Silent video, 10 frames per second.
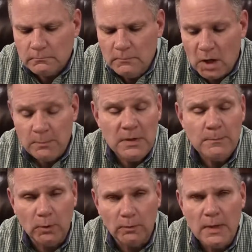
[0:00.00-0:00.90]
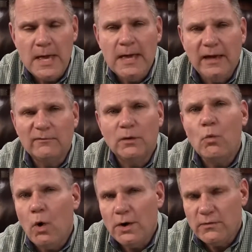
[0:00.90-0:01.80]
Our people have been
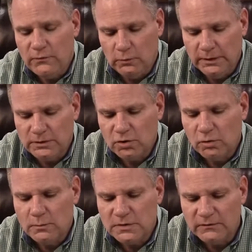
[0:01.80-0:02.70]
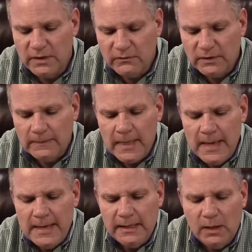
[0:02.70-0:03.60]
wonderful in terms of giving,
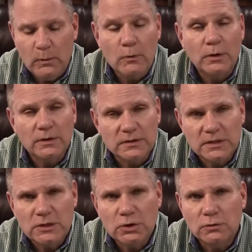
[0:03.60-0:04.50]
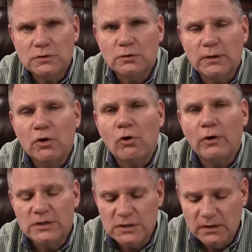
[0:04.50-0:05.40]
and we will continue to
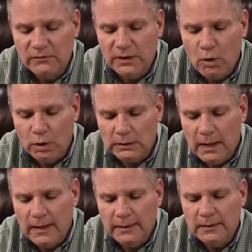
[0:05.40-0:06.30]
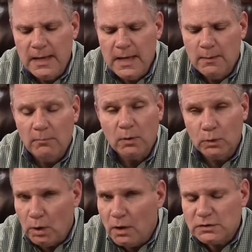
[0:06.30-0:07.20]
encourage giving online, but
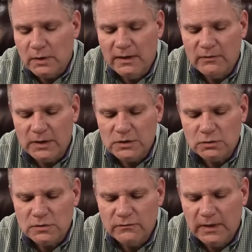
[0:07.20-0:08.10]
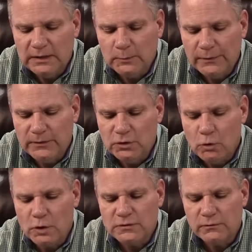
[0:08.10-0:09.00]
we'll also have ushers available at the
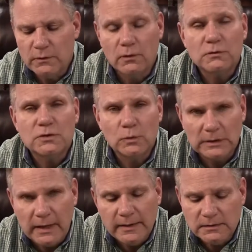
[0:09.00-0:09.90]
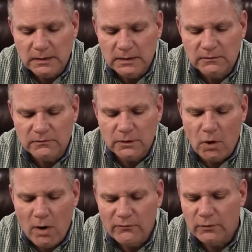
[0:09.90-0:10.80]
doors for those who would like to give their
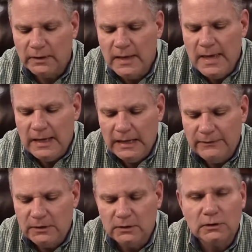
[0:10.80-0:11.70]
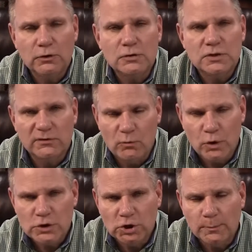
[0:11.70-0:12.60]
offering at the conclusion of
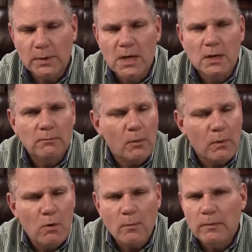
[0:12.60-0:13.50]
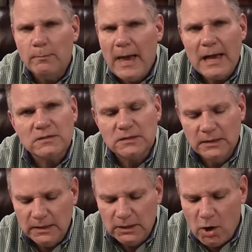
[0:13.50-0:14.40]
worship, but we won't be
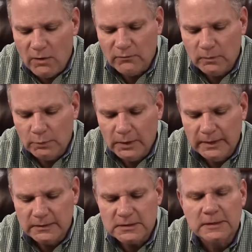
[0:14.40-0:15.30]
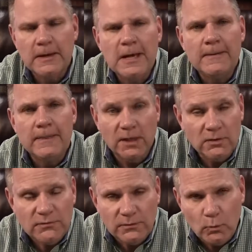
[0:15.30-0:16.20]
passing any offering plates.
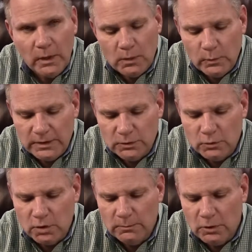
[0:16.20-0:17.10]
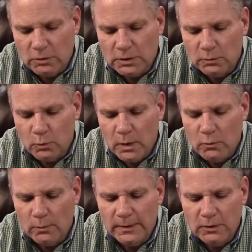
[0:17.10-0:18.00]
If and when we do communion, we
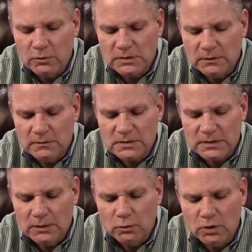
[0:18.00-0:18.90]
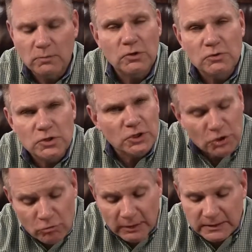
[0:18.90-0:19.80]
will be using the single communion
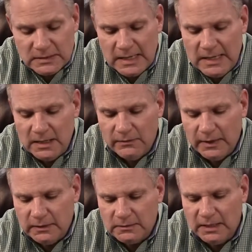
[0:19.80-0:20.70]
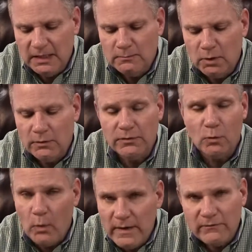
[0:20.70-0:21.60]
units that contain both the
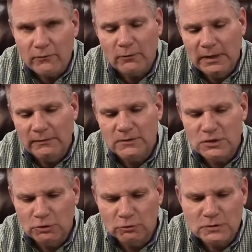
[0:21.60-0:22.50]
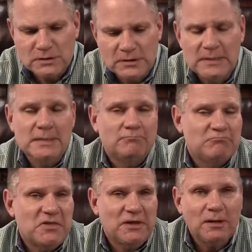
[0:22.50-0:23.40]
wafer and the juice.
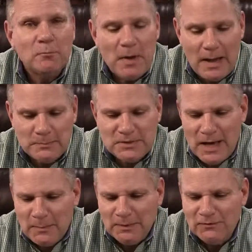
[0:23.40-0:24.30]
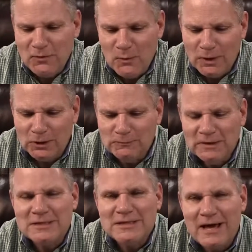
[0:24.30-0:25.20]
Think pop top, if you will.
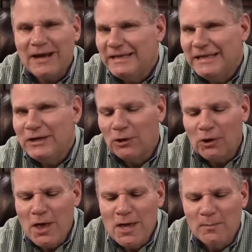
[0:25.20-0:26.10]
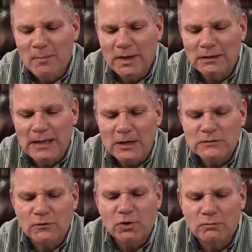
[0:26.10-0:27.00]
It's not ideal, but it allows
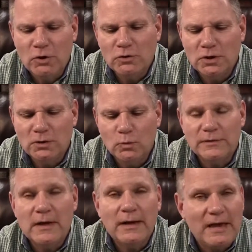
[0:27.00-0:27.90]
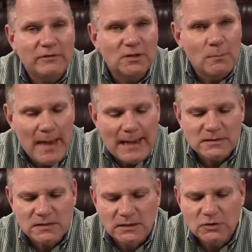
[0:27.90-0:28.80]
for communion without having to
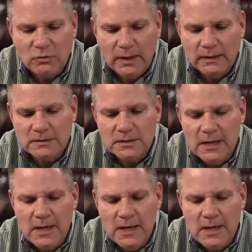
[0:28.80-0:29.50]
pass any trays.